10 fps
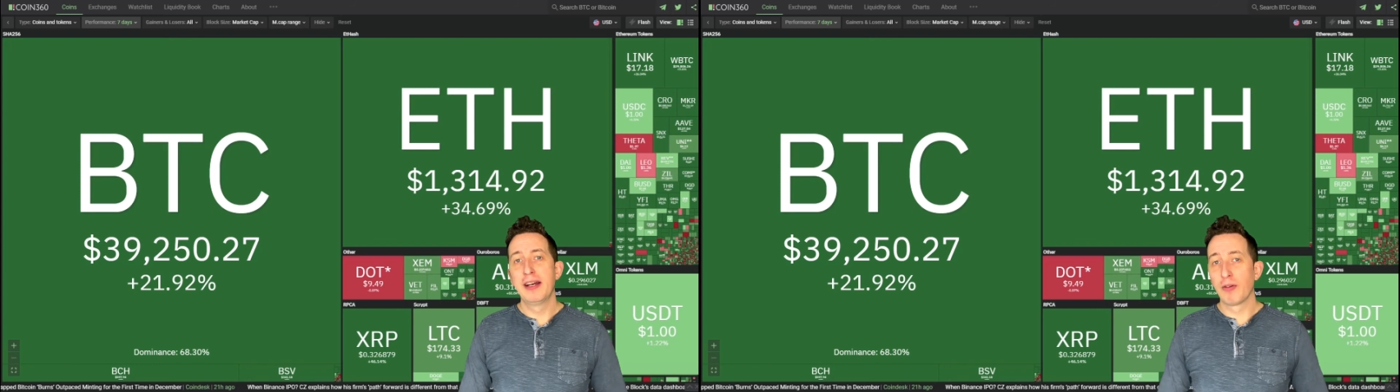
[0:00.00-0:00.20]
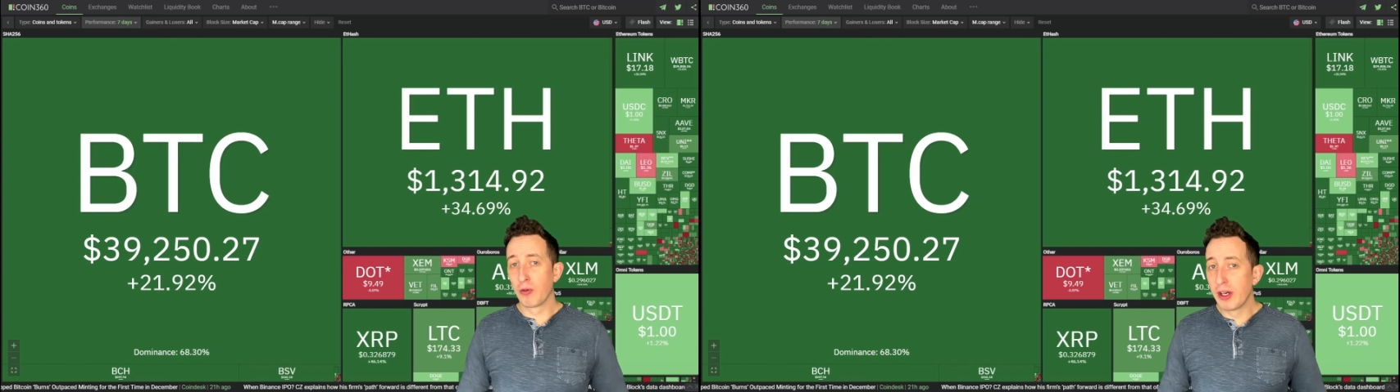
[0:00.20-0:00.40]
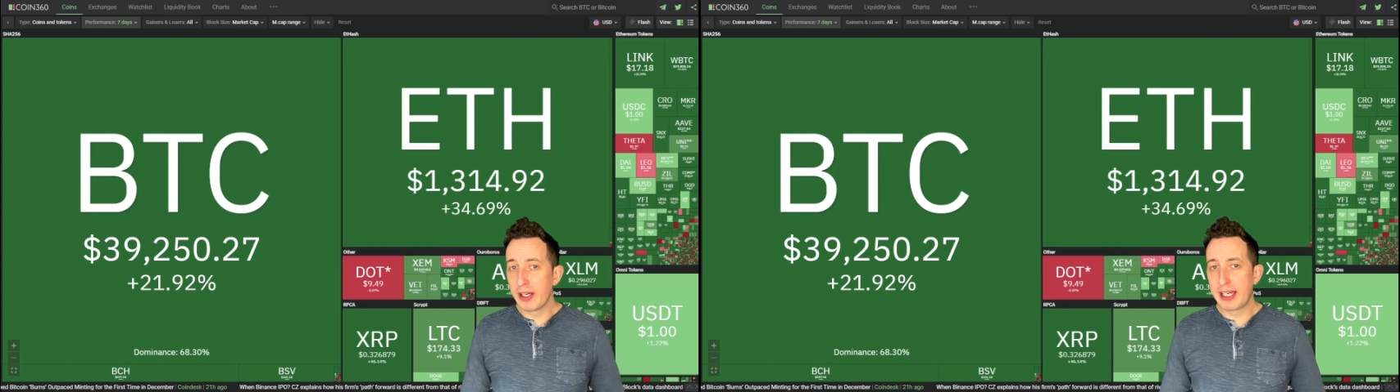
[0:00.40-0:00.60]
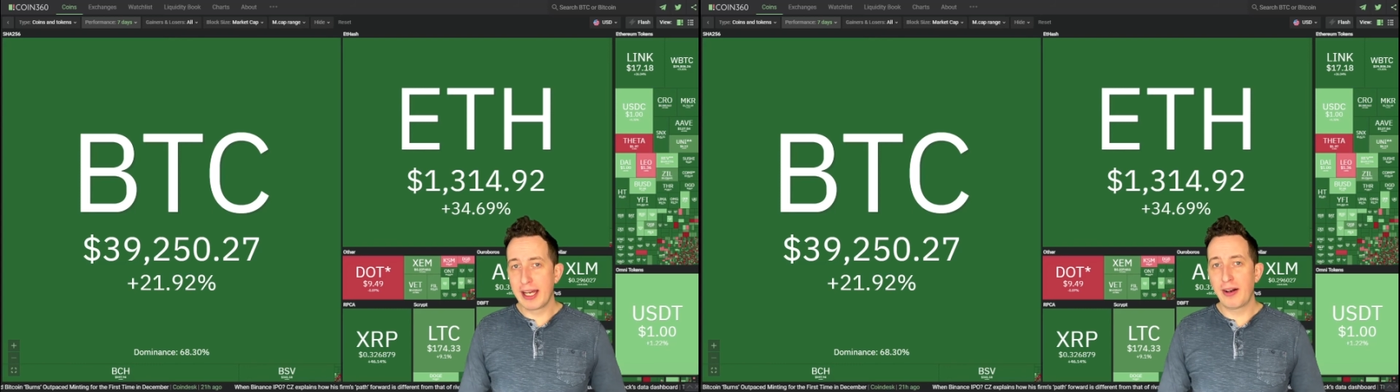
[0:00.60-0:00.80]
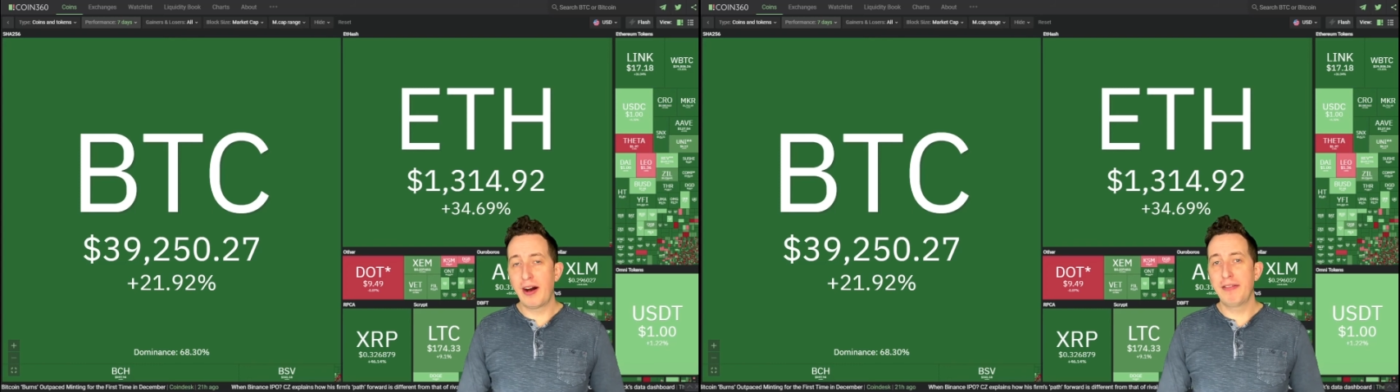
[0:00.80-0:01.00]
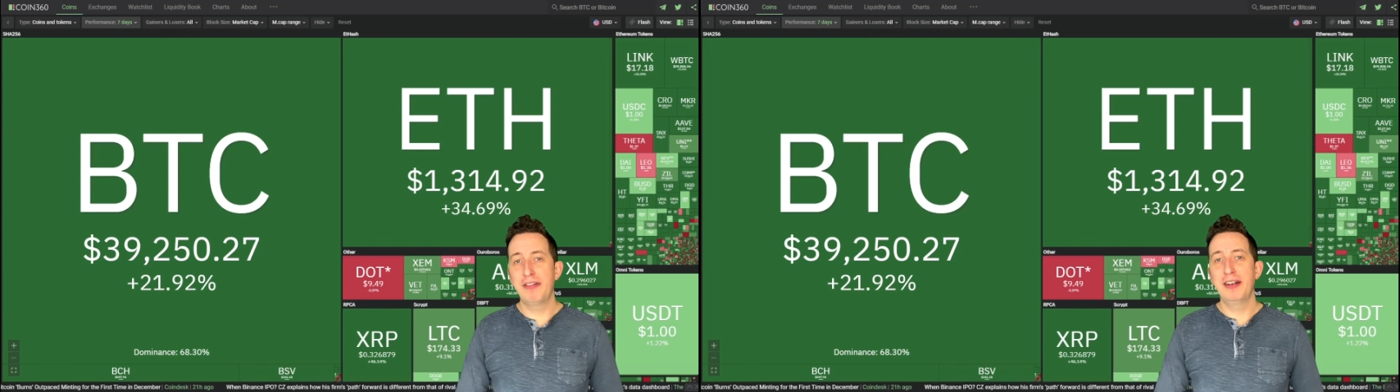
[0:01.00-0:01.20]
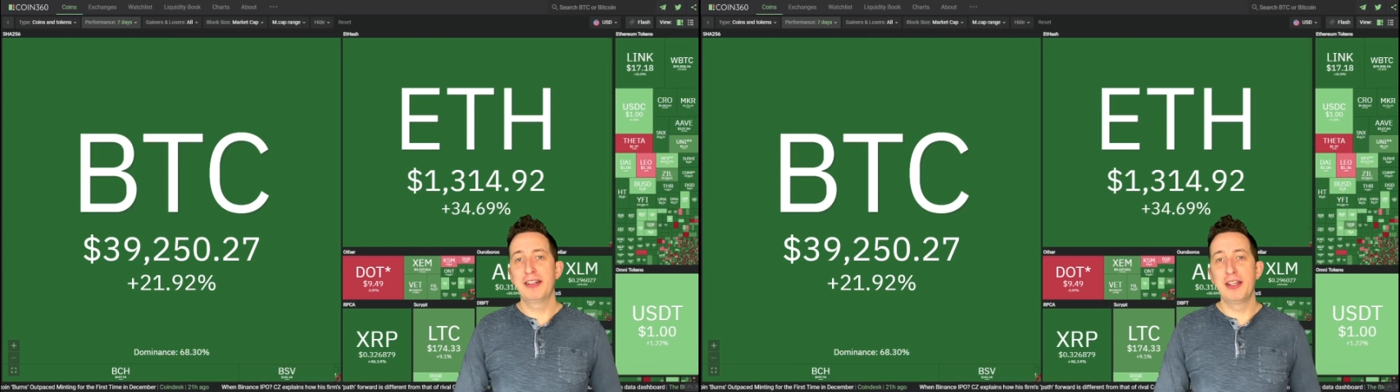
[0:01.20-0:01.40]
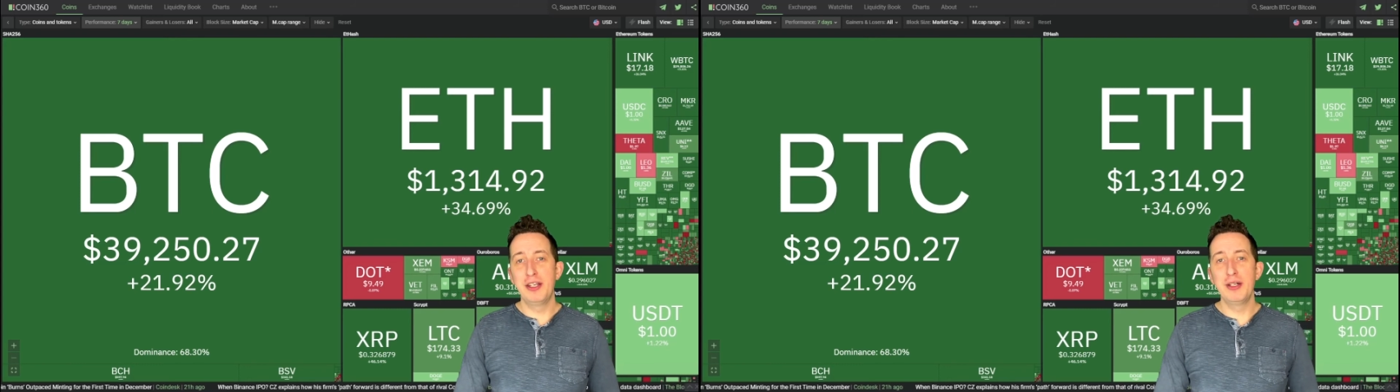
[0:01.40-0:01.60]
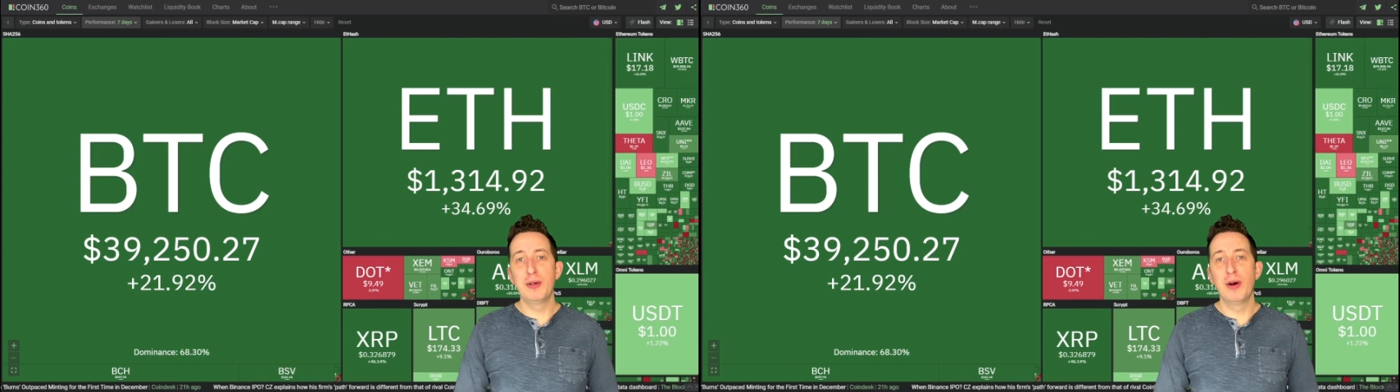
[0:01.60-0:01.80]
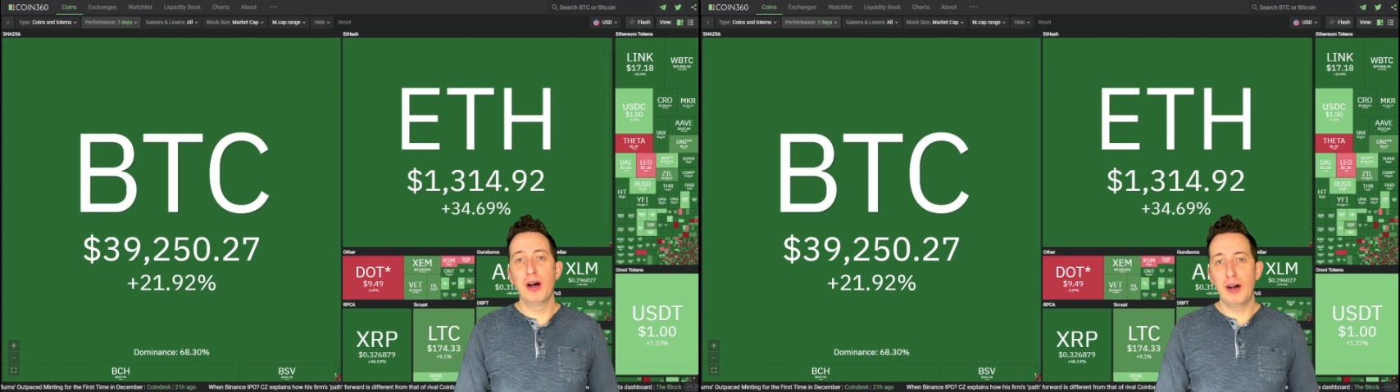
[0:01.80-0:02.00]
really kick off the
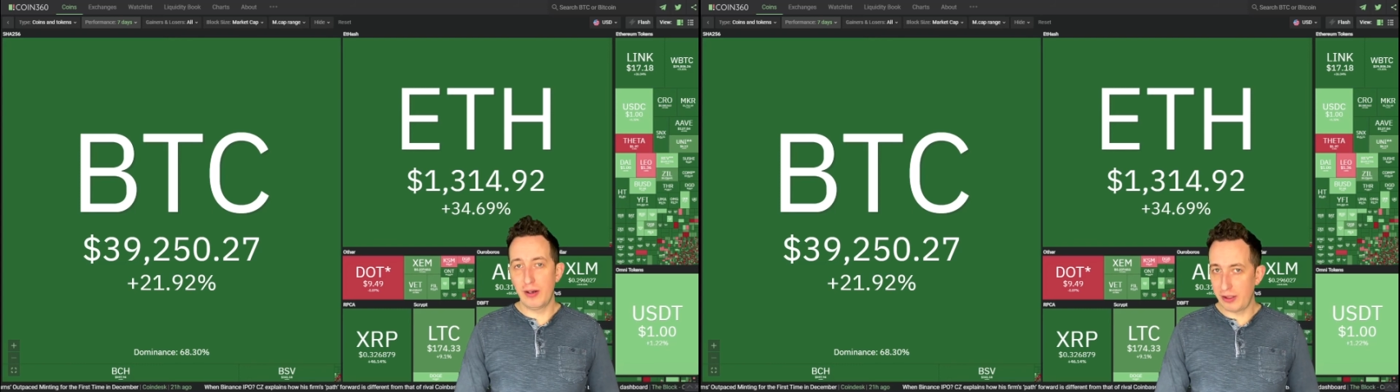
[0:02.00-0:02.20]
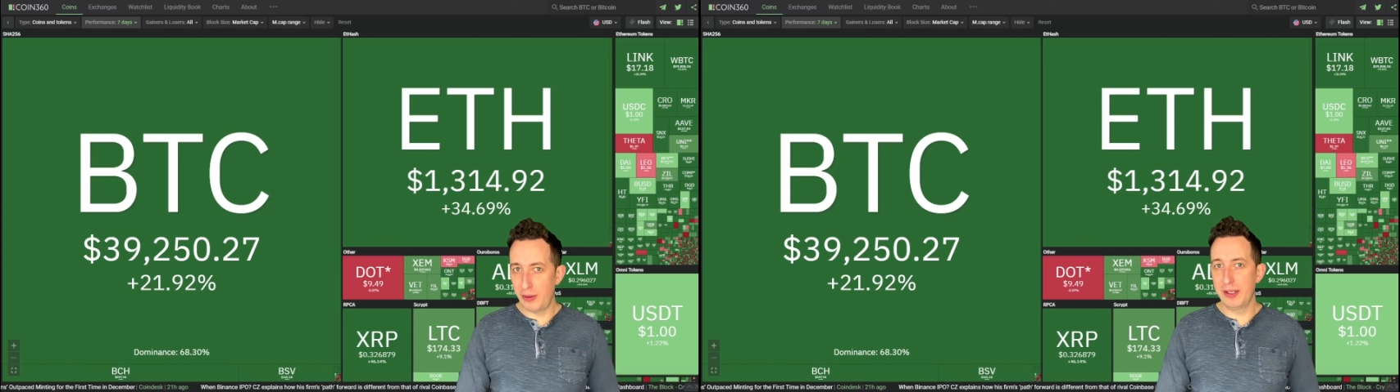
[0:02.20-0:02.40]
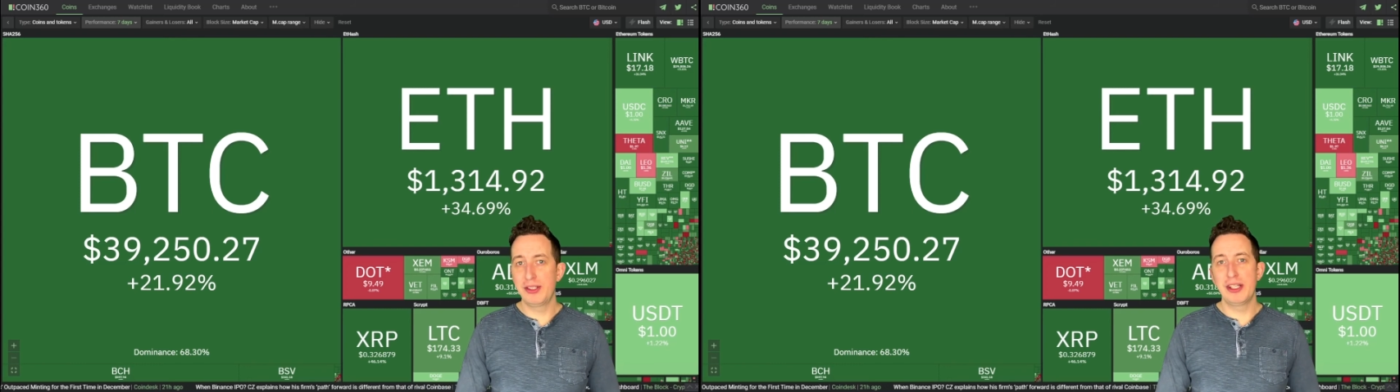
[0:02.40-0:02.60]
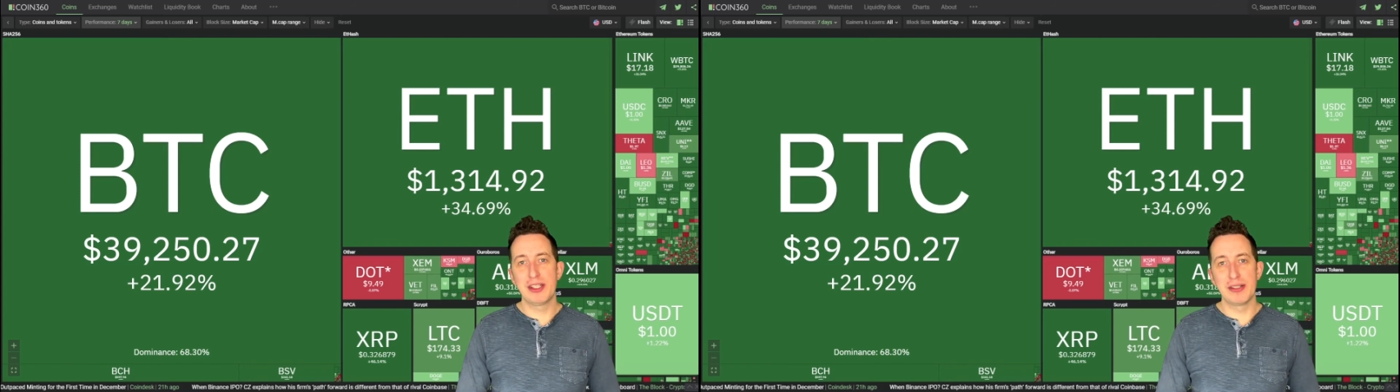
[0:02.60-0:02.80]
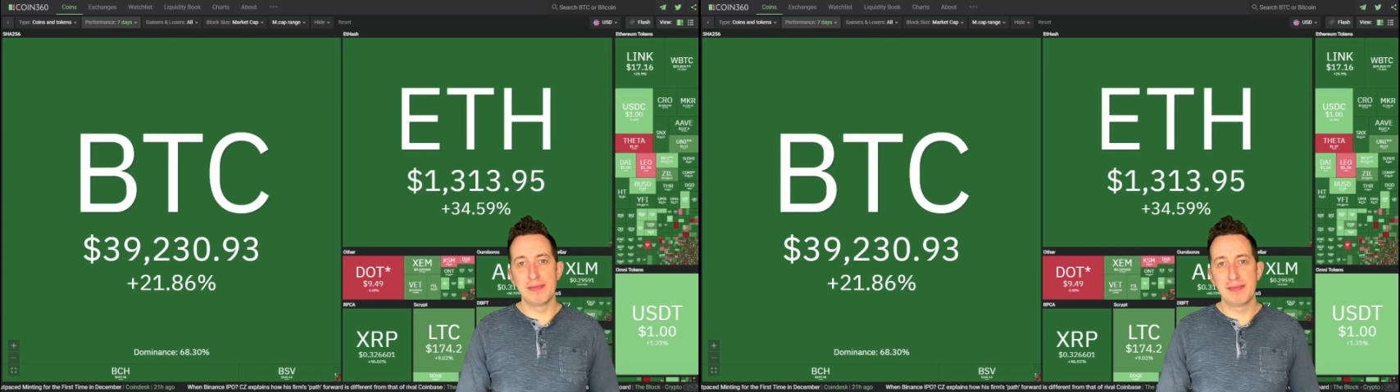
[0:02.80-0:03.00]
new altcoin season.